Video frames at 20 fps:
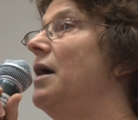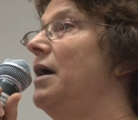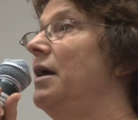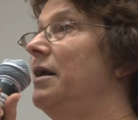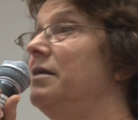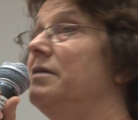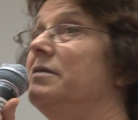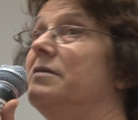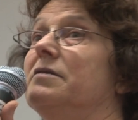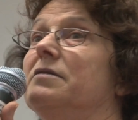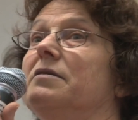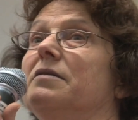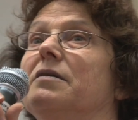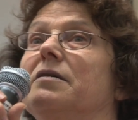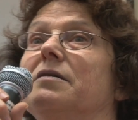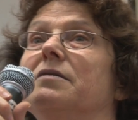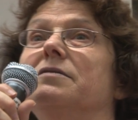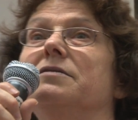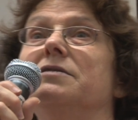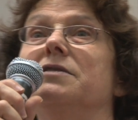And
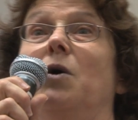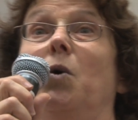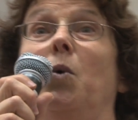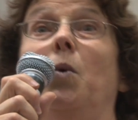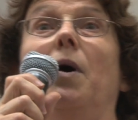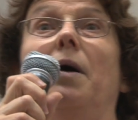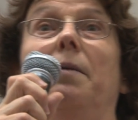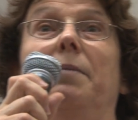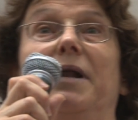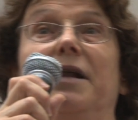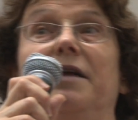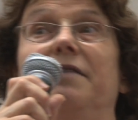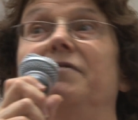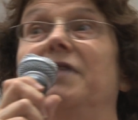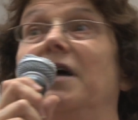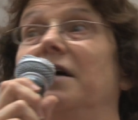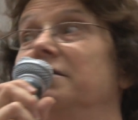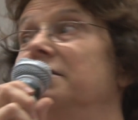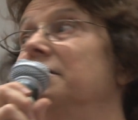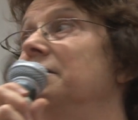so I believe
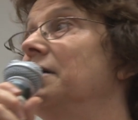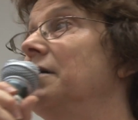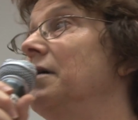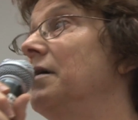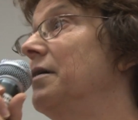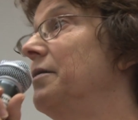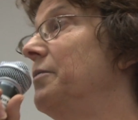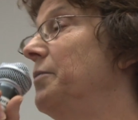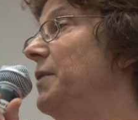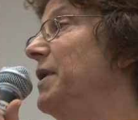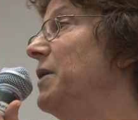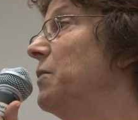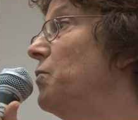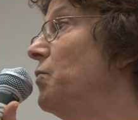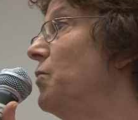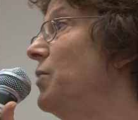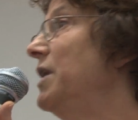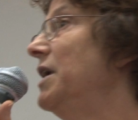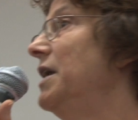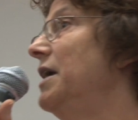that we
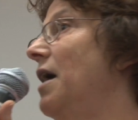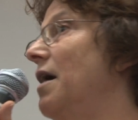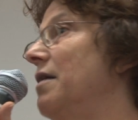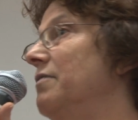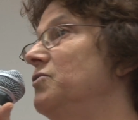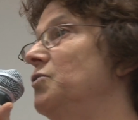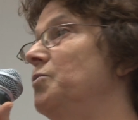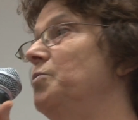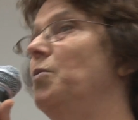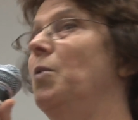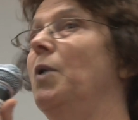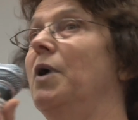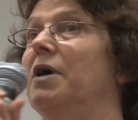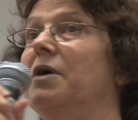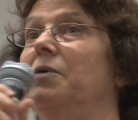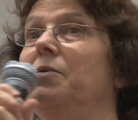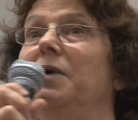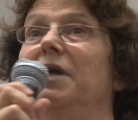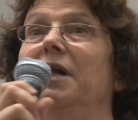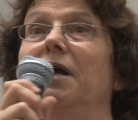really have to work
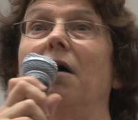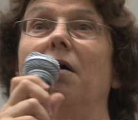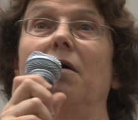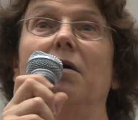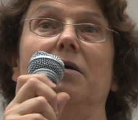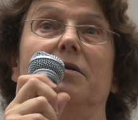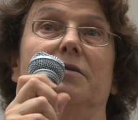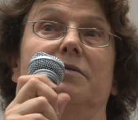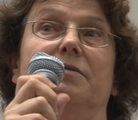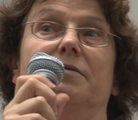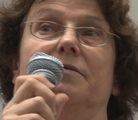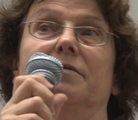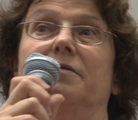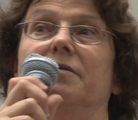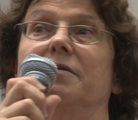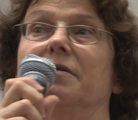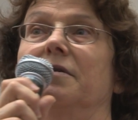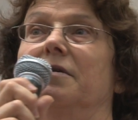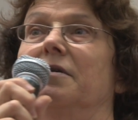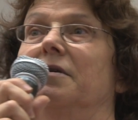really hard,
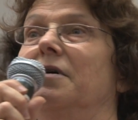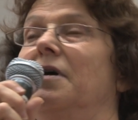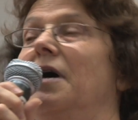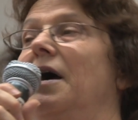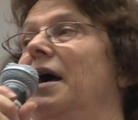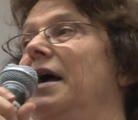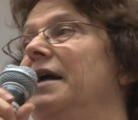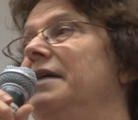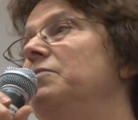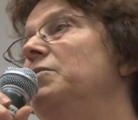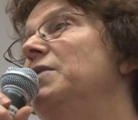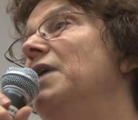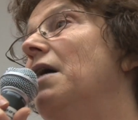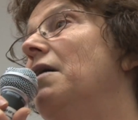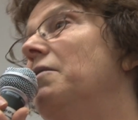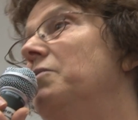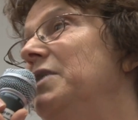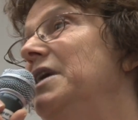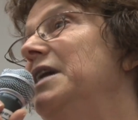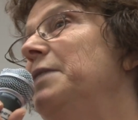and we
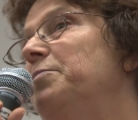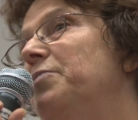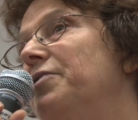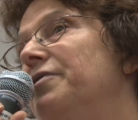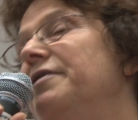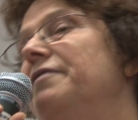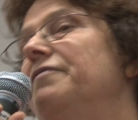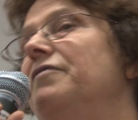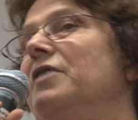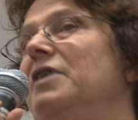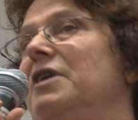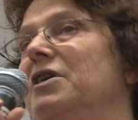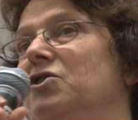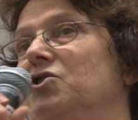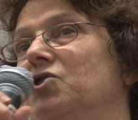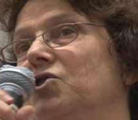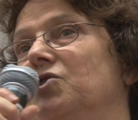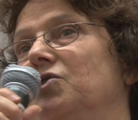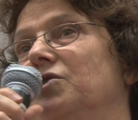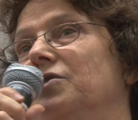are really
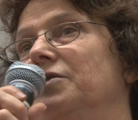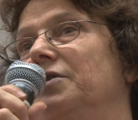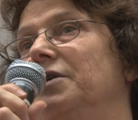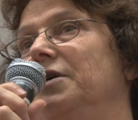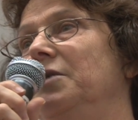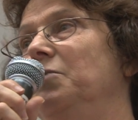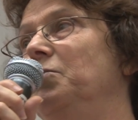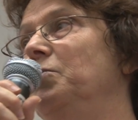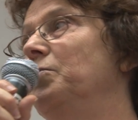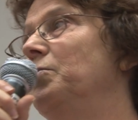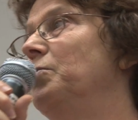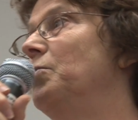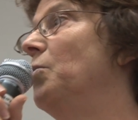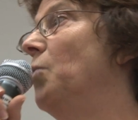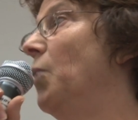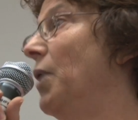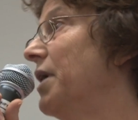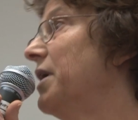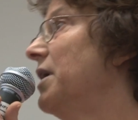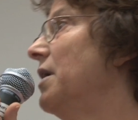privileged in
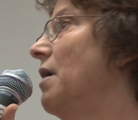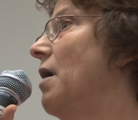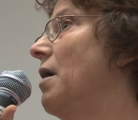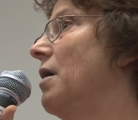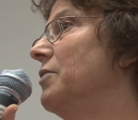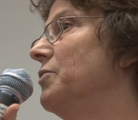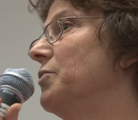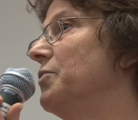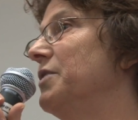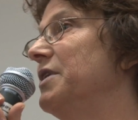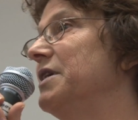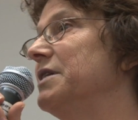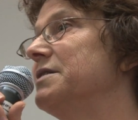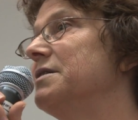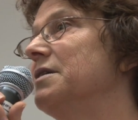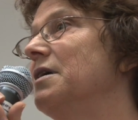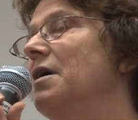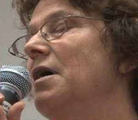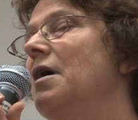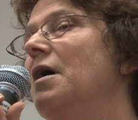working hard on this,
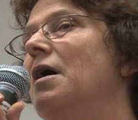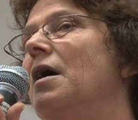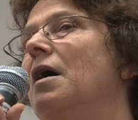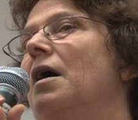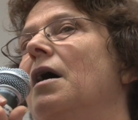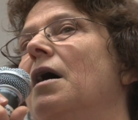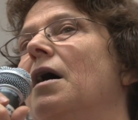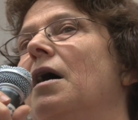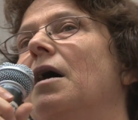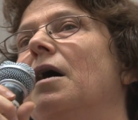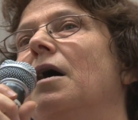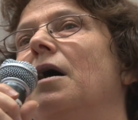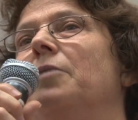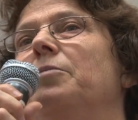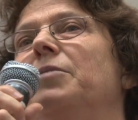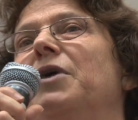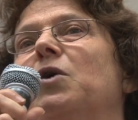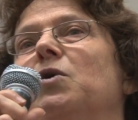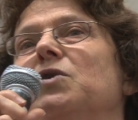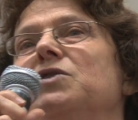
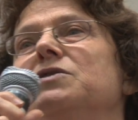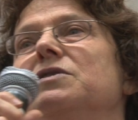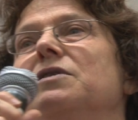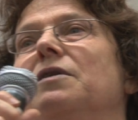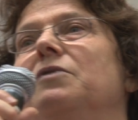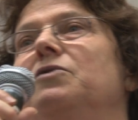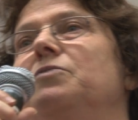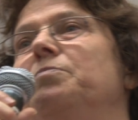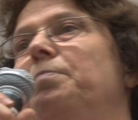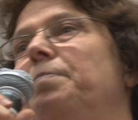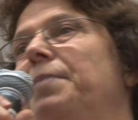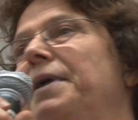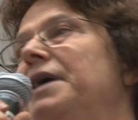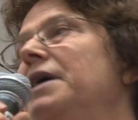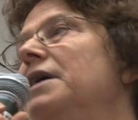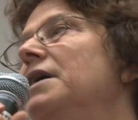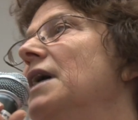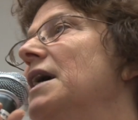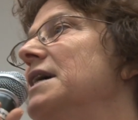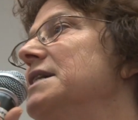because
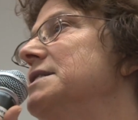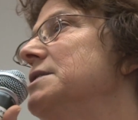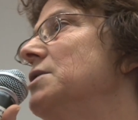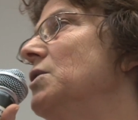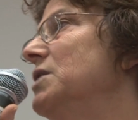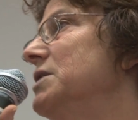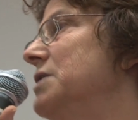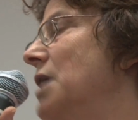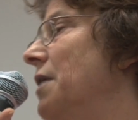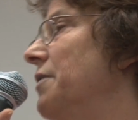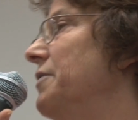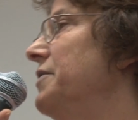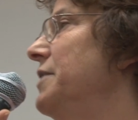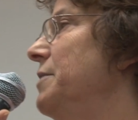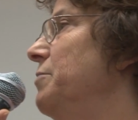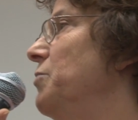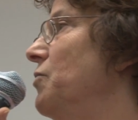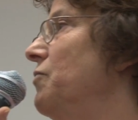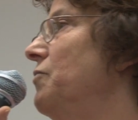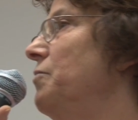being a
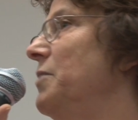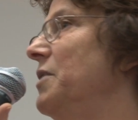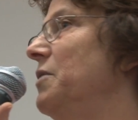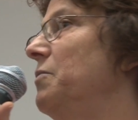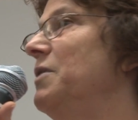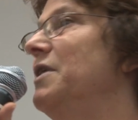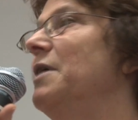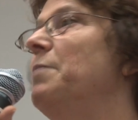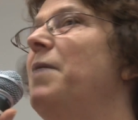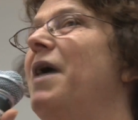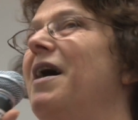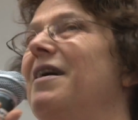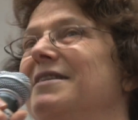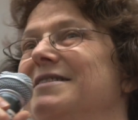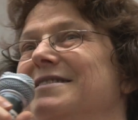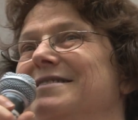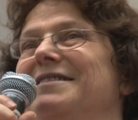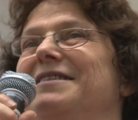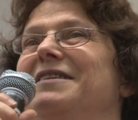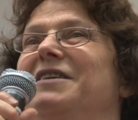solidarity movement with the
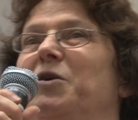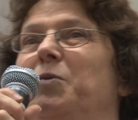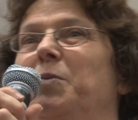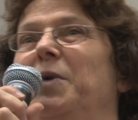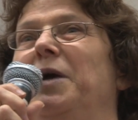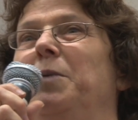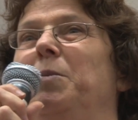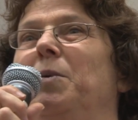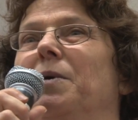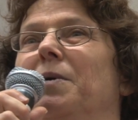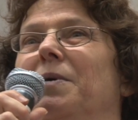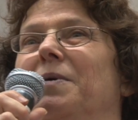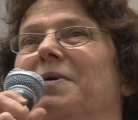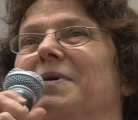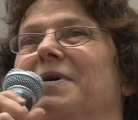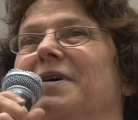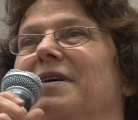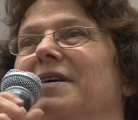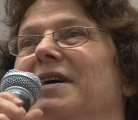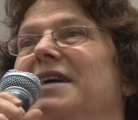Palestinian people
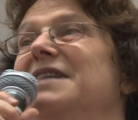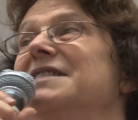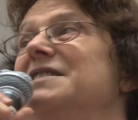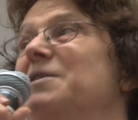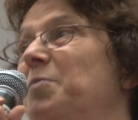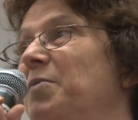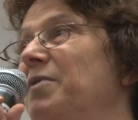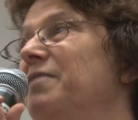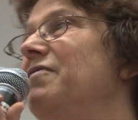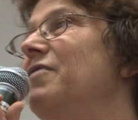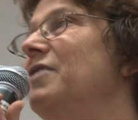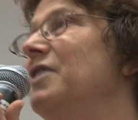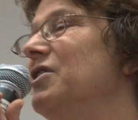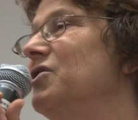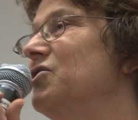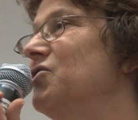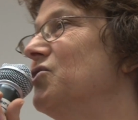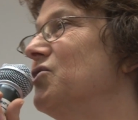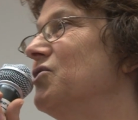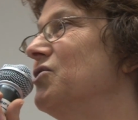is a
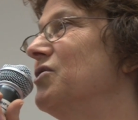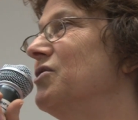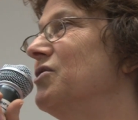privilege.